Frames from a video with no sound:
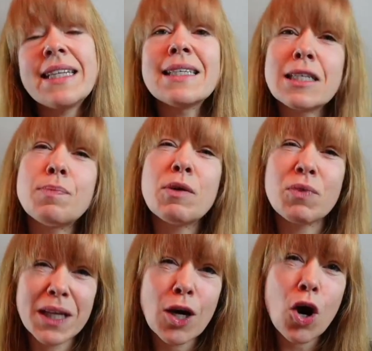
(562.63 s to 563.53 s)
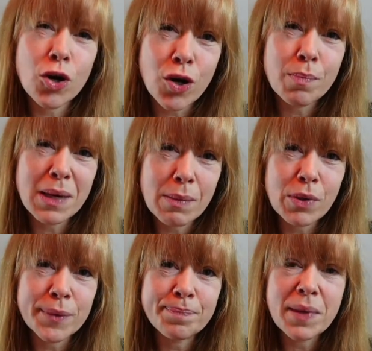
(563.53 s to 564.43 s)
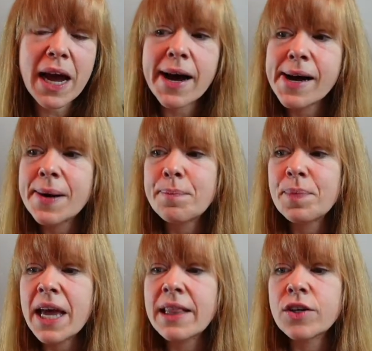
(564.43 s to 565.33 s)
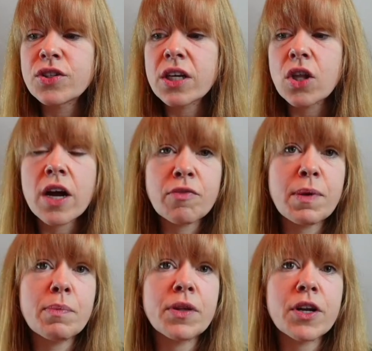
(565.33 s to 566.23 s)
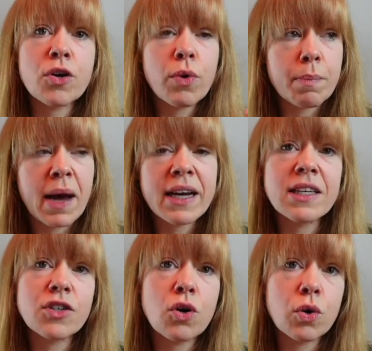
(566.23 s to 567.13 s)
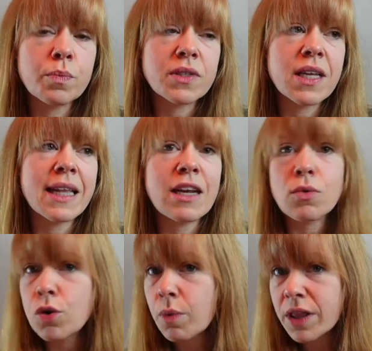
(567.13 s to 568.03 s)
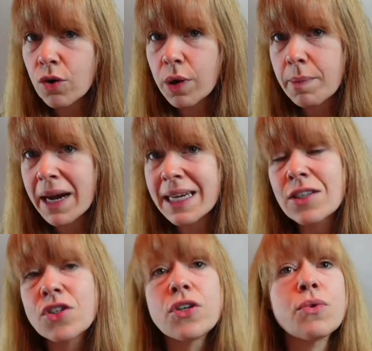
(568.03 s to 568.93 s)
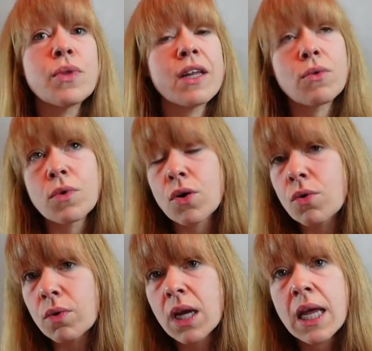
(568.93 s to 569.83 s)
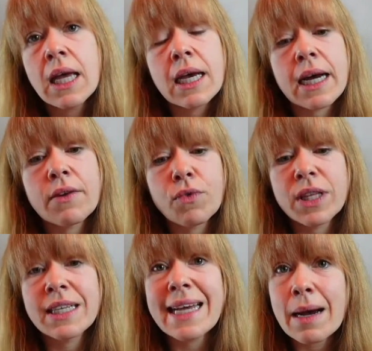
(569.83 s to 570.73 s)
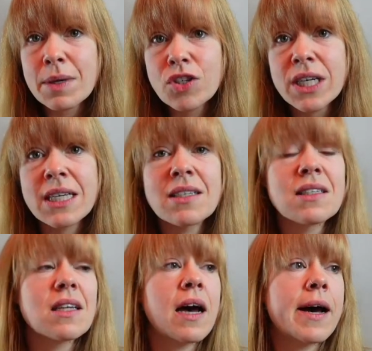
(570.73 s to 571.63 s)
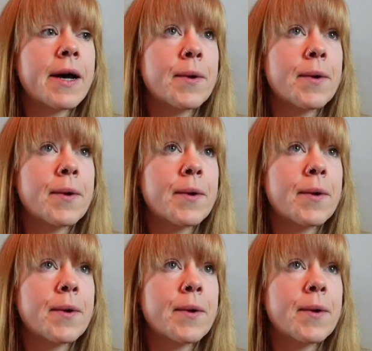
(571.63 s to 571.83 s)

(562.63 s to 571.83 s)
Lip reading: This has been really hard on people. And there's a lot of people that are going back into homes that they don't know what they're going back into. They don't know kind of what the damage is.